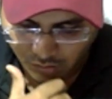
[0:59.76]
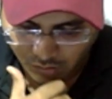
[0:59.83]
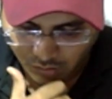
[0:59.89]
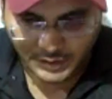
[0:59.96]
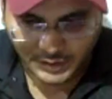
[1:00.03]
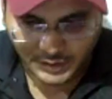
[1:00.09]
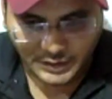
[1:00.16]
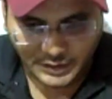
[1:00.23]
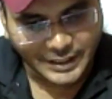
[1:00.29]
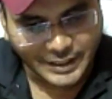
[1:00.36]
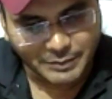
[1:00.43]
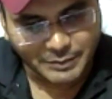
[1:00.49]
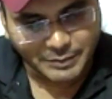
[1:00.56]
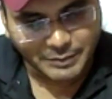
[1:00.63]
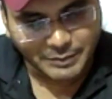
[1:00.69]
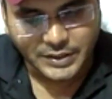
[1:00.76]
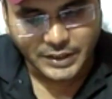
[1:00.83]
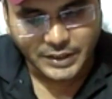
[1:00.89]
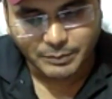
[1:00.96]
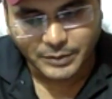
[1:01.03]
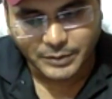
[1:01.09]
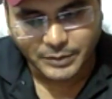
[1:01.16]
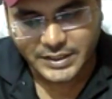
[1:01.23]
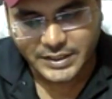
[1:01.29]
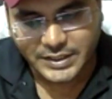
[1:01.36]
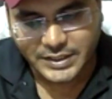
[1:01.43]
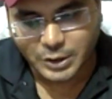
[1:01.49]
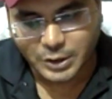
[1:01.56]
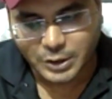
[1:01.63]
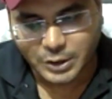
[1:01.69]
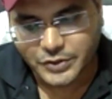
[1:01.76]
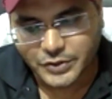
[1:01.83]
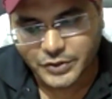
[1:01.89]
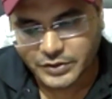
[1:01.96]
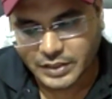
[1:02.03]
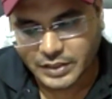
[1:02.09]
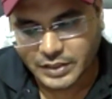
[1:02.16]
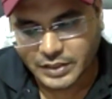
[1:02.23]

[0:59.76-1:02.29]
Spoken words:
Yeah, let me start. Basic, introduce yourself.